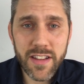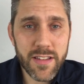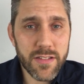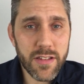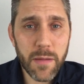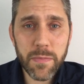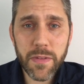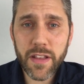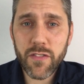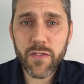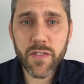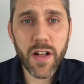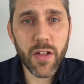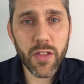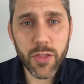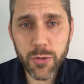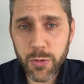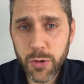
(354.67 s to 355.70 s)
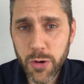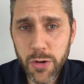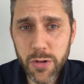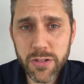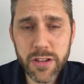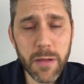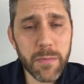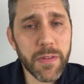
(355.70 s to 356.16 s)
Something fell
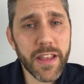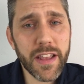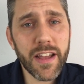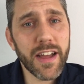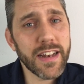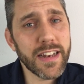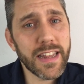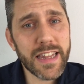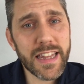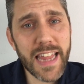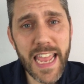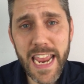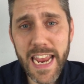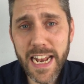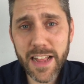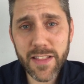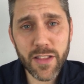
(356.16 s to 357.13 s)
through, something got delayed